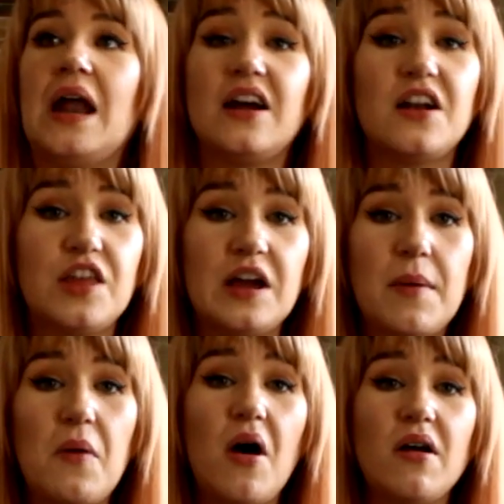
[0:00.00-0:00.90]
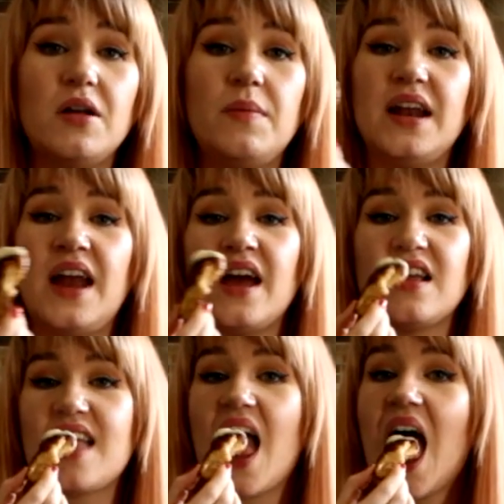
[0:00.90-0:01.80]
and I'm gonna think about what I'm gonna make
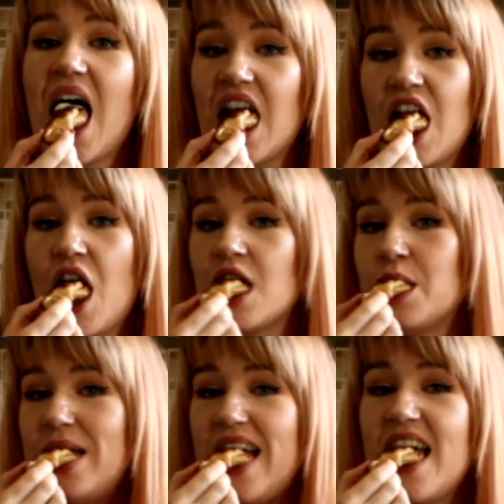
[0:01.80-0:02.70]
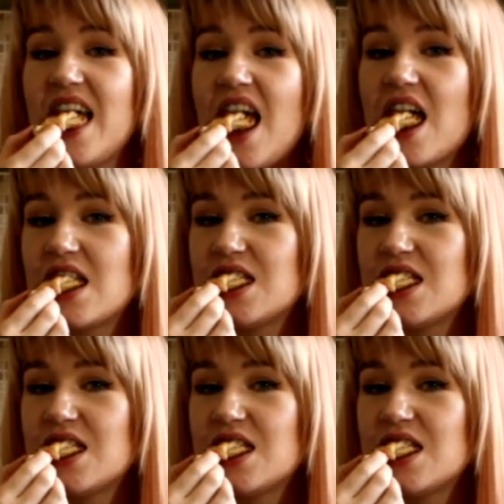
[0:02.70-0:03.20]
next. Bye.